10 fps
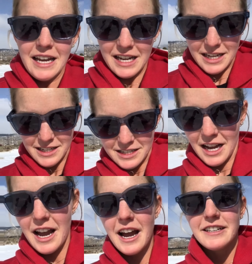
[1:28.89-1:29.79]
And
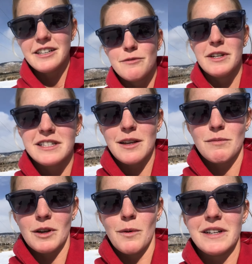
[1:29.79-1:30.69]
I did read
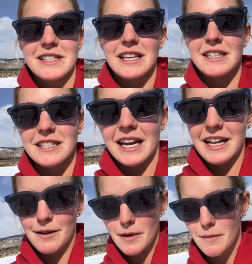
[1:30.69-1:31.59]
something once that
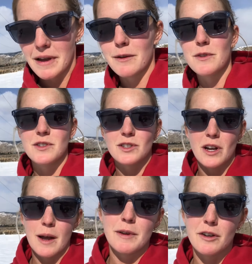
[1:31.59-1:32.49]
said a man was
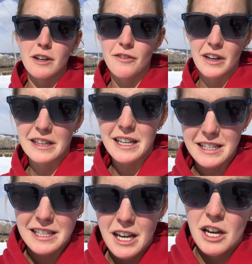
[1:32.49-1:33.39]
describing grief like
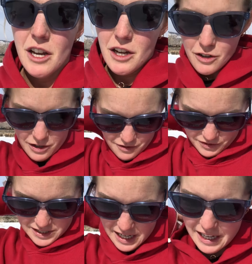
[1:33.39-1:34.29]
this. Grief
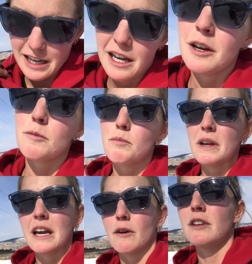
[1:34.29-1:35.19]
is like
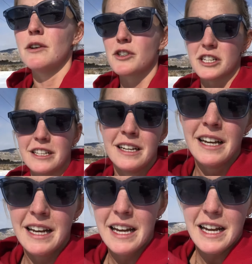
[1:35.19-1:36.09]
being out in the ocean
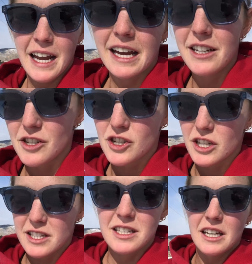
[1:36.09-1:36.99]
and
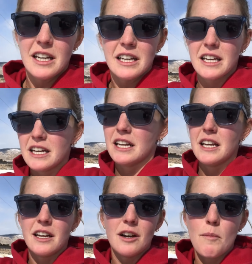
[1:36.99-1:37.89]
just
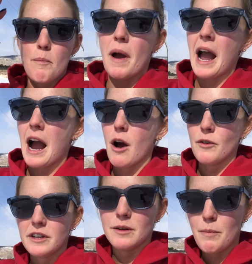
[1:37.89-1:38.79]
getting
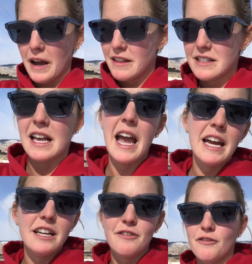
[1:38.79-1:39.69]
pounded by these
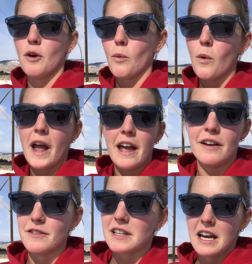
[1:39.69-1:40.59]
80-foot
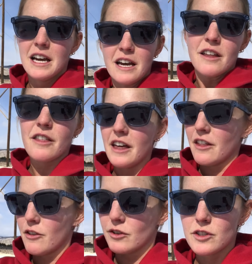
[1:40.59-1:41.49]
waves that
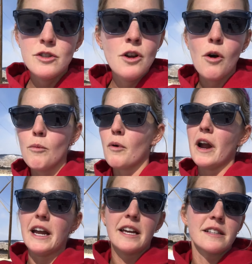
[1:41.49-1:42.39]
there's no
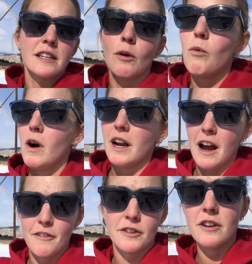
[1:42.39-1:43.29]
break. It's like one
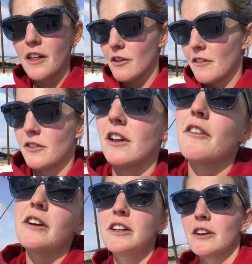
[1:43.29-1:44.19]
after another,
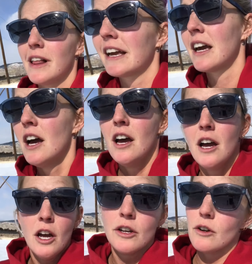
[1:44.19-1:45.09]
and you're like,
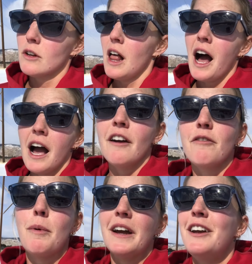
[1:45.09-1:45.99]
you're
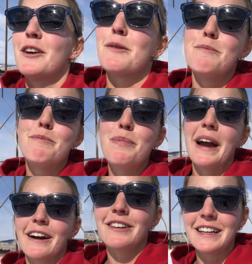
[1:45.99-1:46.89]
alive, but you're
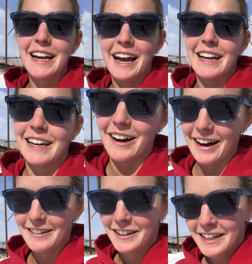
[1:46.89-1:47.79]
barely hanging
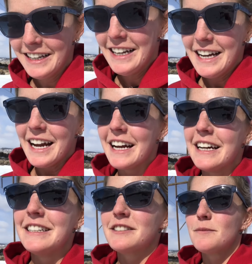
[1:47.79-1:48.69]
on.
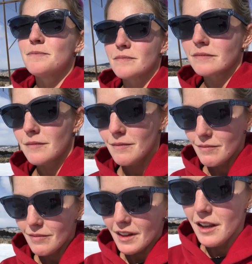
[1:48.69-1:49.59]
And
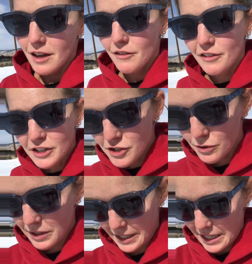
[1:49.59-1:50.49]

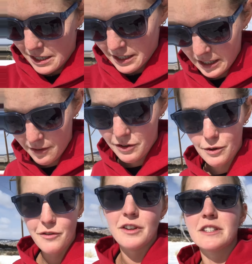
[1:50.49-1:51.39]
eventually, even
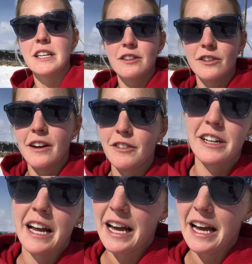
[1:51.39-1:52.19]
though it feels like they're never going to